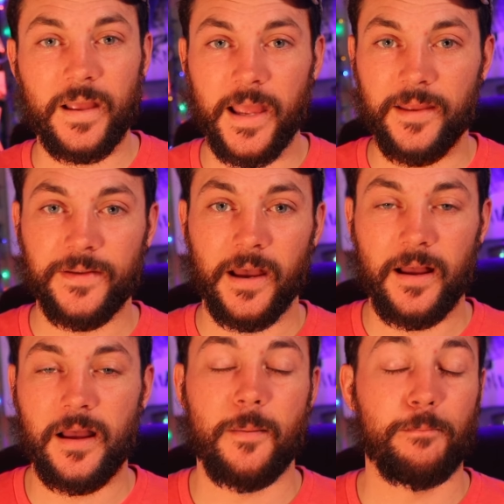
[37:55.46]
And
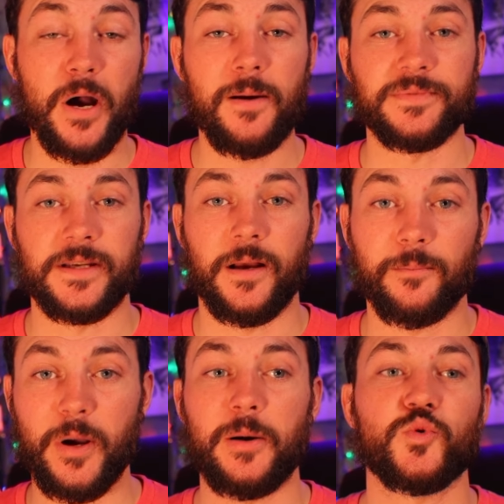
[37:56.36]
uh, I'm pumped.
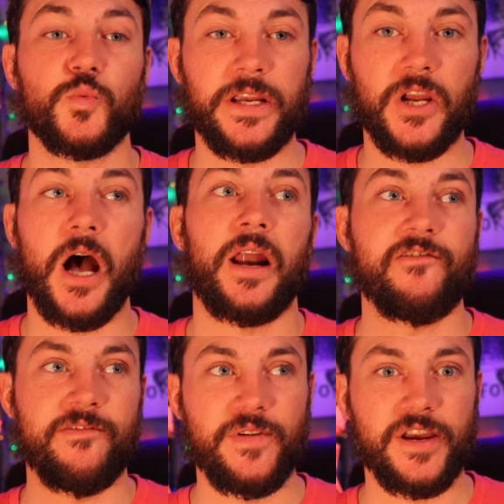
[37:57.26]
I'm pumped we got
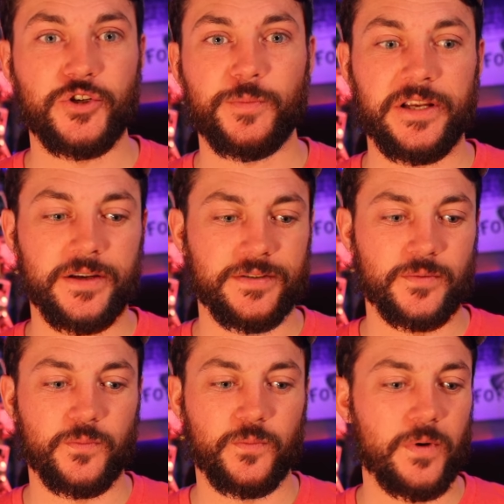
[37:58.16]
a fish
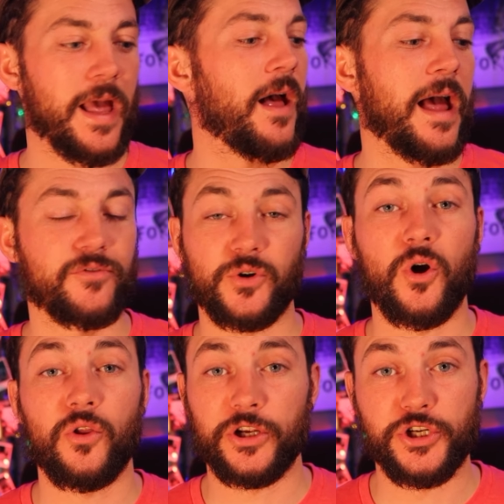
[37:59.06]
because after
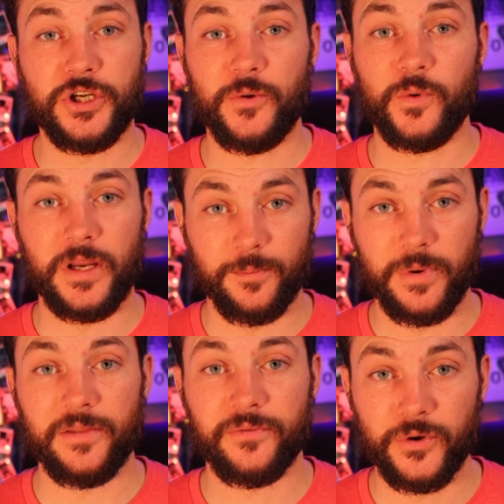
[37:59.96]
all the shit we had
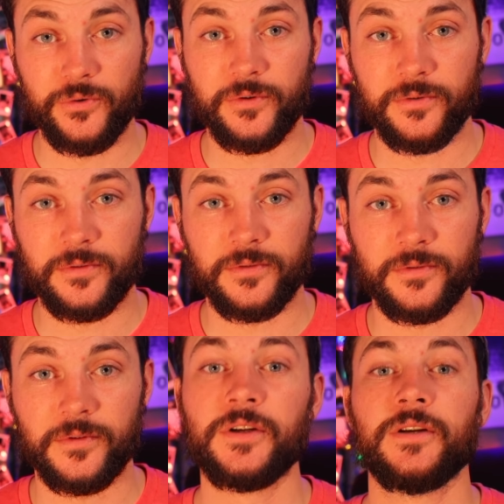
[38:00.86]
been through,
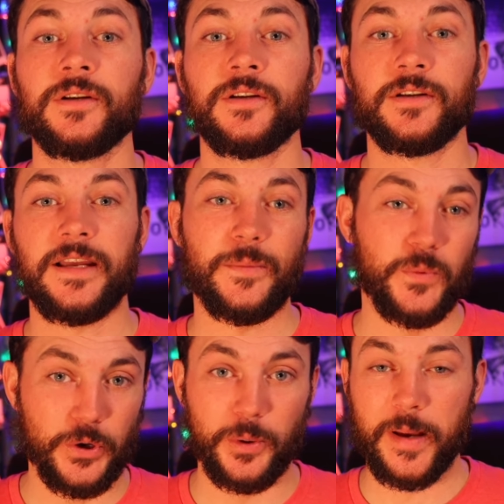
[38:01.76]
and
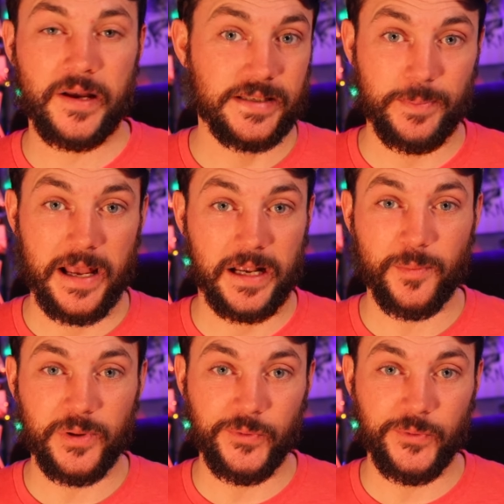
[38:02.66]
we were about to pack up